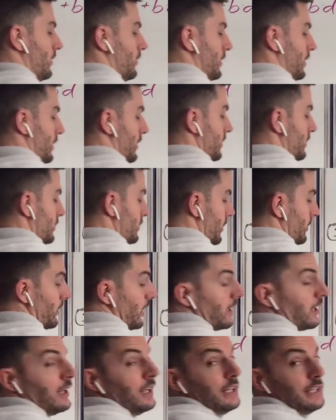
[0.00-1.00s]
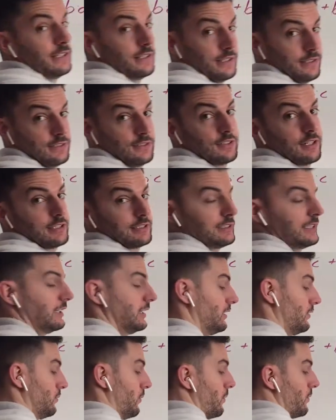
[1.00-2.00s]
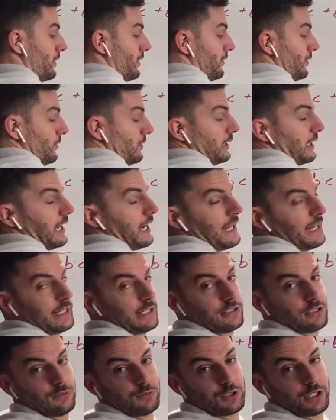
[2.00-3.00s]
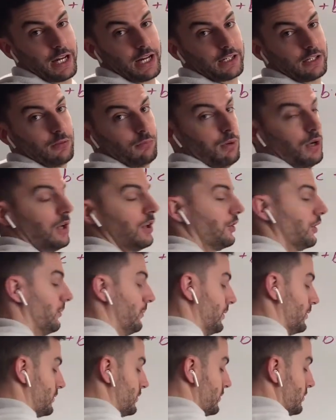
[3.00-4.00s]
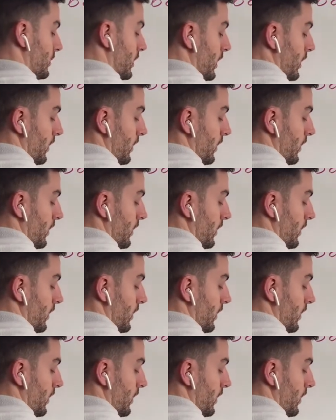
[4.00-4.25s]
look at this term, right? And this is, I said this when we were doing the adding and subtracting polynomials too.